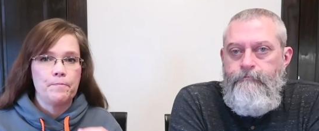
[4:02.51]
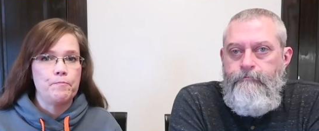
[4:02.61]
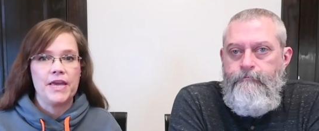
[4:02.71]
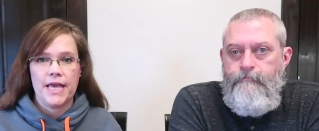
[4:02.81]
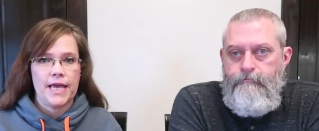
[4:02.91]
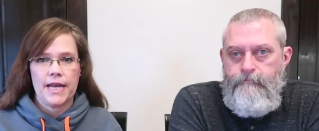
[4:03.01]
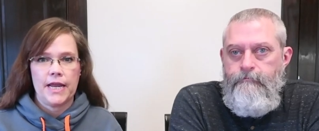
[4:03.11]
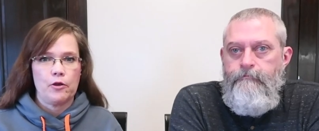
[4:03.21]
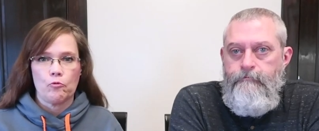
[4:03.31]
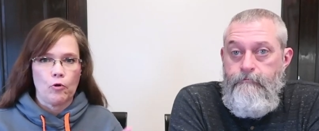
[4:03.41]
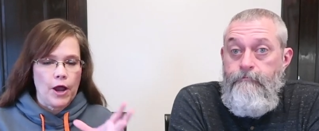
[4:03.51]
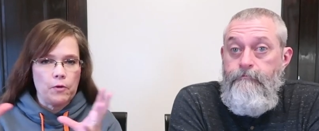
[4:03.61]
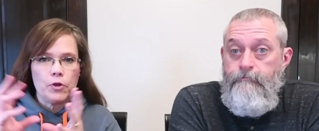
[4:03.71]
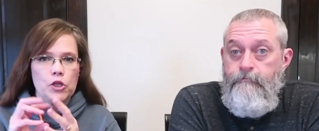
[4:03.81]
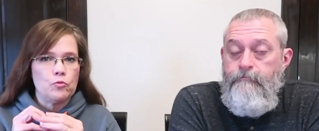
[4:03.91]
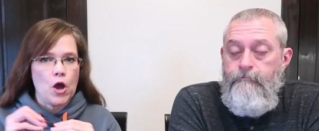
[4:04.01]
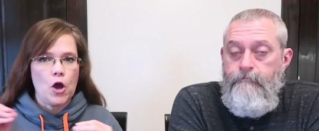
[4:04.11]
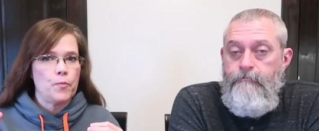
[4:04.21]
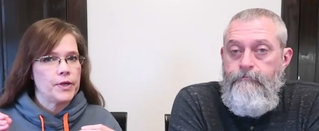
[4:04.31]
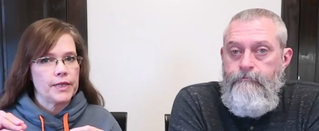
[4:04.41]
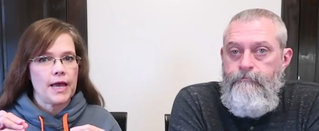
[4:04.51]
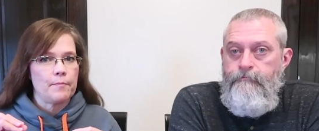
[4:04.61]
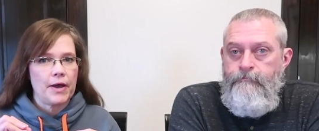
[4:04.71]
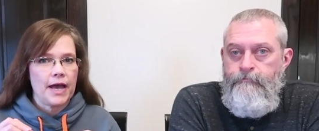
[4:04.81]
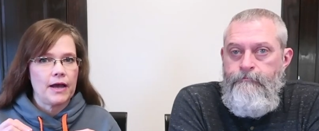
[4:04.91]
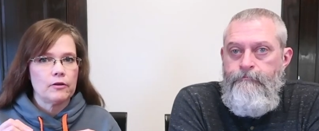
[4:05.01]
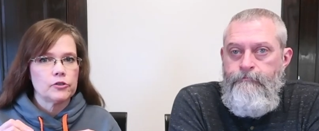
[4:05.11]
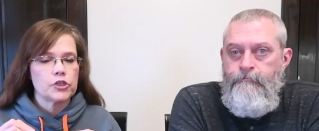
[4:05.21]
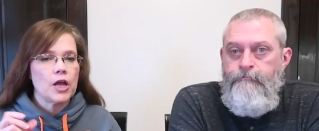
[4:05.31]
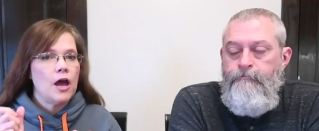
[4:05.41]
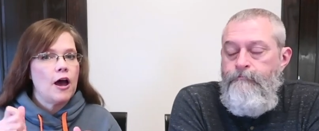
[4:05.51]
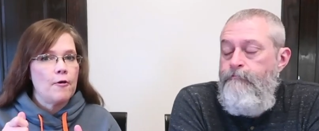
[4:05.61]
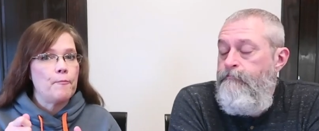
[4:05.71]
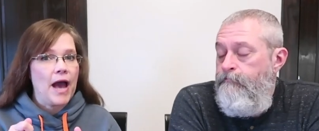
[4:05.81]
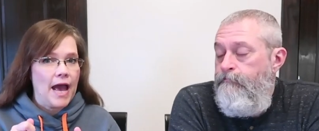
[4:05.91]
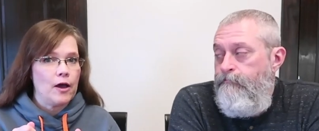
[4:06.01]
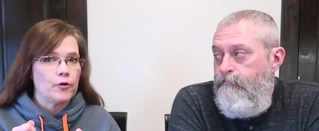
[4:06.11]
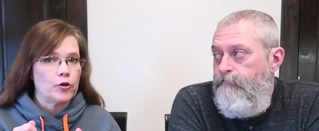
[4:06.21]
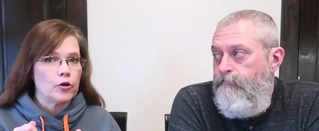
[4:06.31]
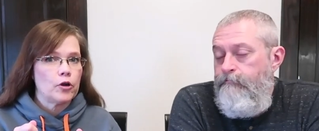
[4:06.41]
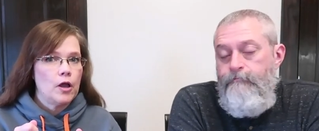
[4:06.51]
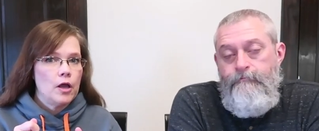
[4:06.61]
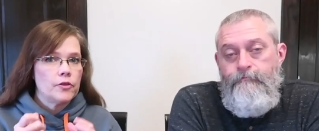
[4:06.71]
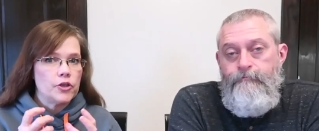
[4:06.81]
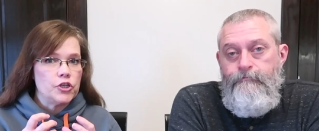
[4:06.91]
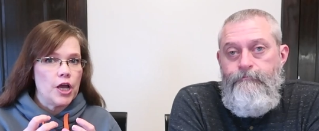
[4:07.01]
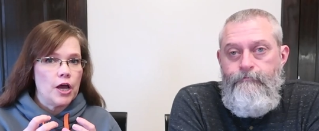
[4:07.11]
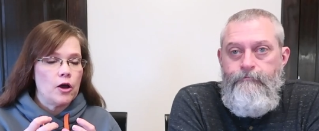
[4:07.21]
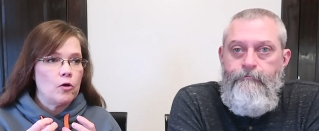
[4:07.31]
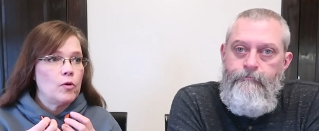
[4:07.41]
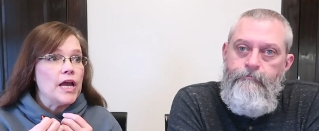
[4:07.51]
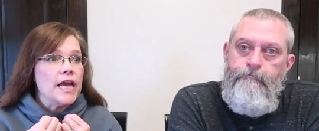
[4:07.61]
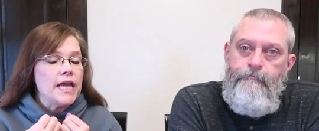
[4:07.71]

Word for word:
Speaker 1: beginning, right when you open that pouch of powder, the dough,